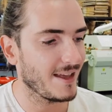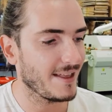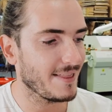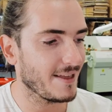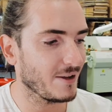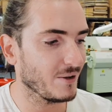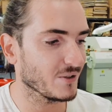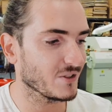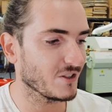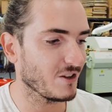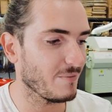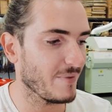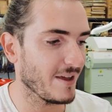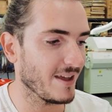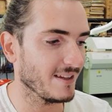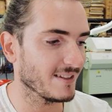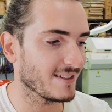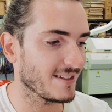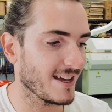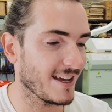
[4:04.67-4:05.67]
That also
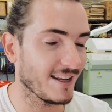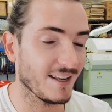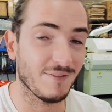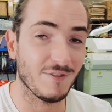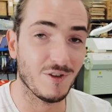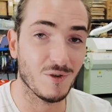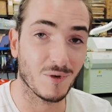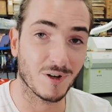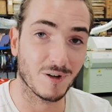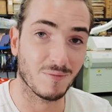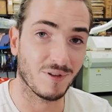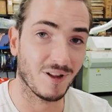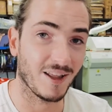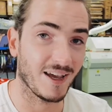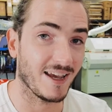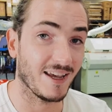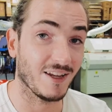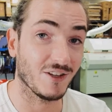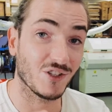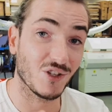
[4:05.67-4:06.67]
means that if you want to
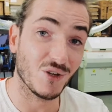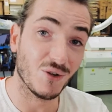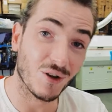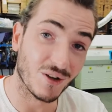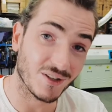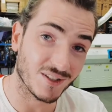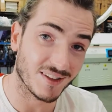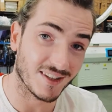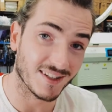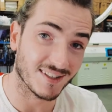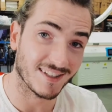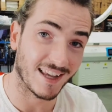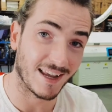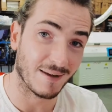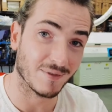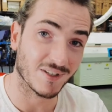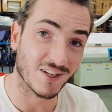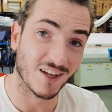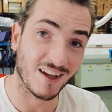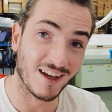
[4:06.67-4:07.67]
play two notes at the
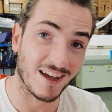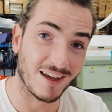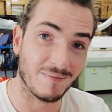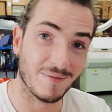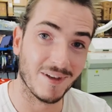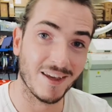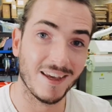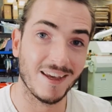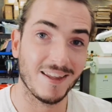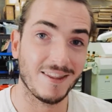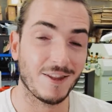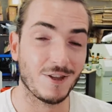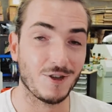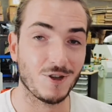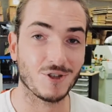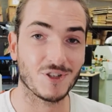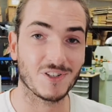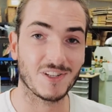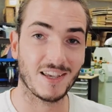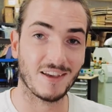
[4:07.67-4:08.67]
same time, then you
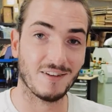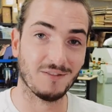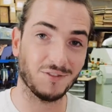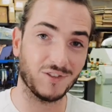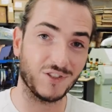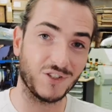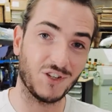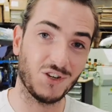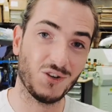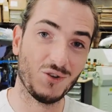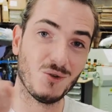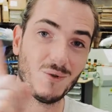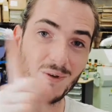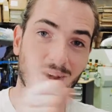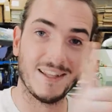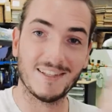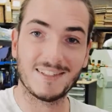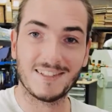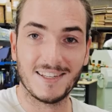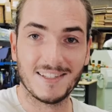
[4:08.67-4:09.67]
just have two
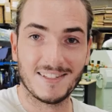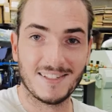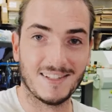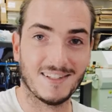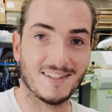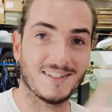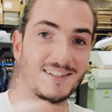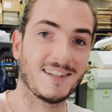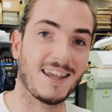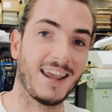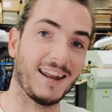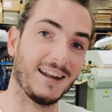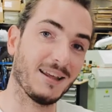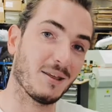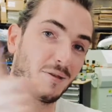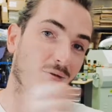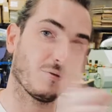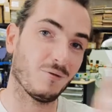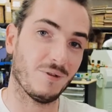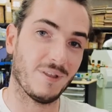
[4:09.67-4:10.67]
instances scanning
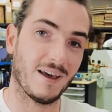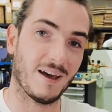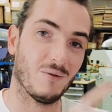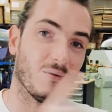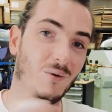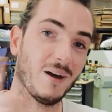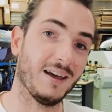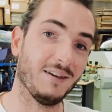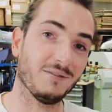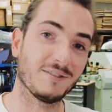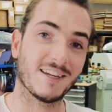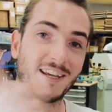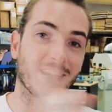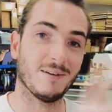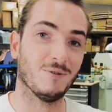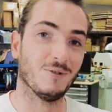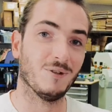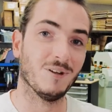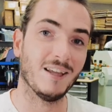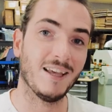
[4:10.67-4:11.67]
through that
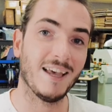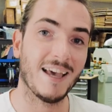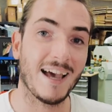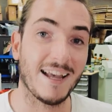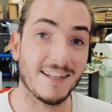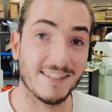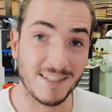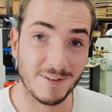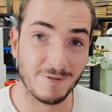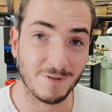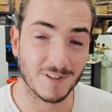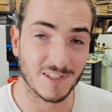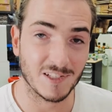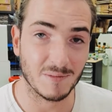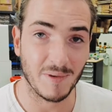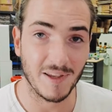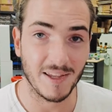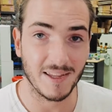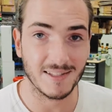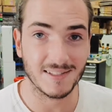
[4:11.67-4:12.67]
wavetable at different
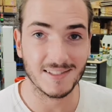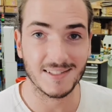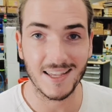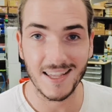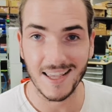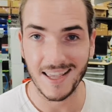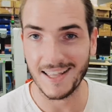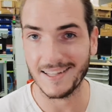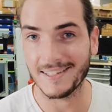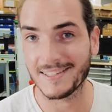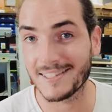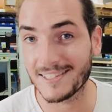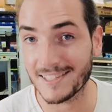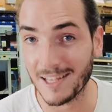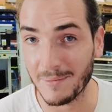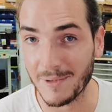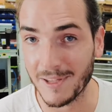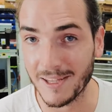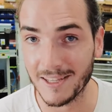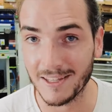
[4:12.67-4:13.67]
speeds and
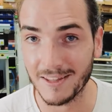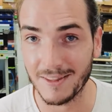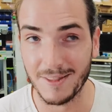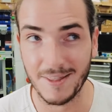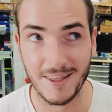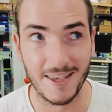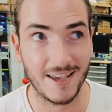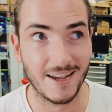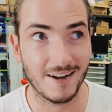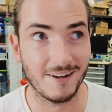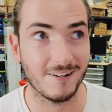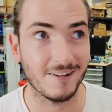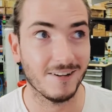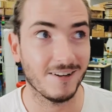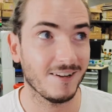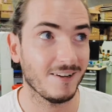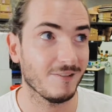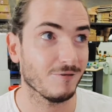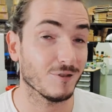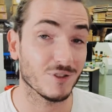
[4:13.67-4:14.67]
summing their
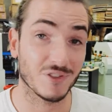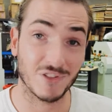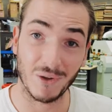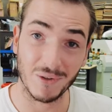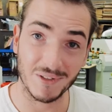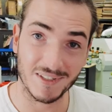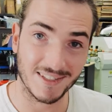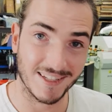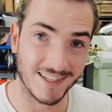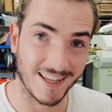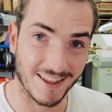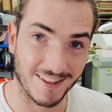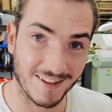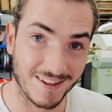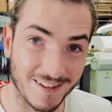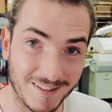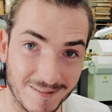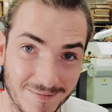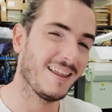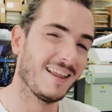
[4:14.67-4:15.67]
results
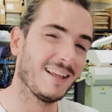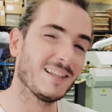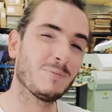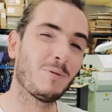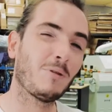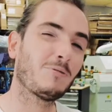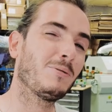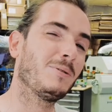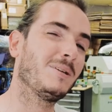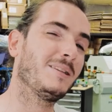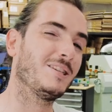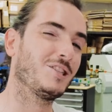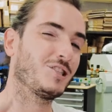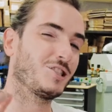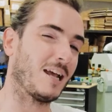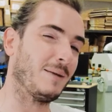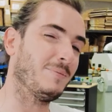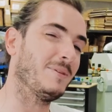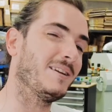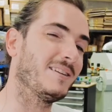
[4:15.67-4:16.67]
together. That's probably the
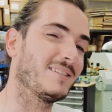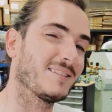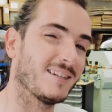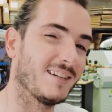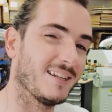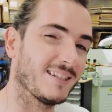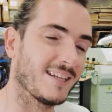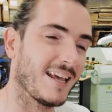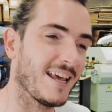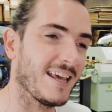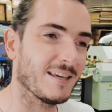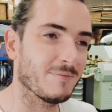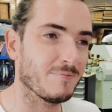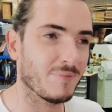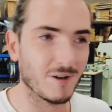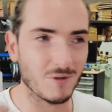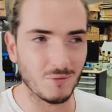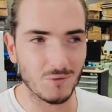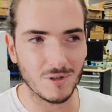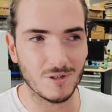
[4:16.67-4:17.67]
shape that it's going to take,
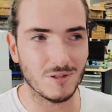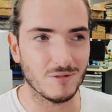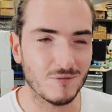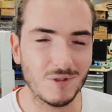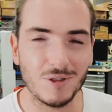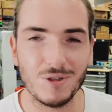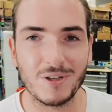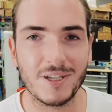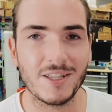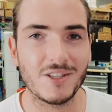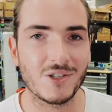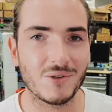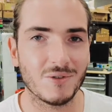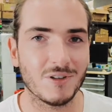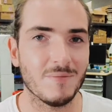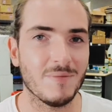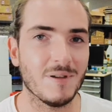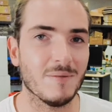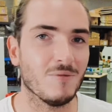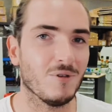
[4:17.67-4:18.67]
but we'll, we'll look into it
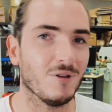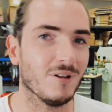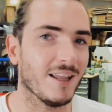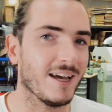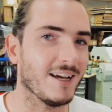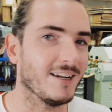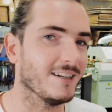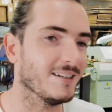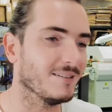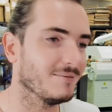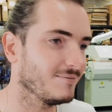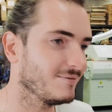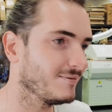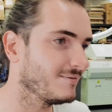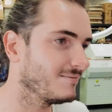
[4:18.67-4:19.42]
a bit more later.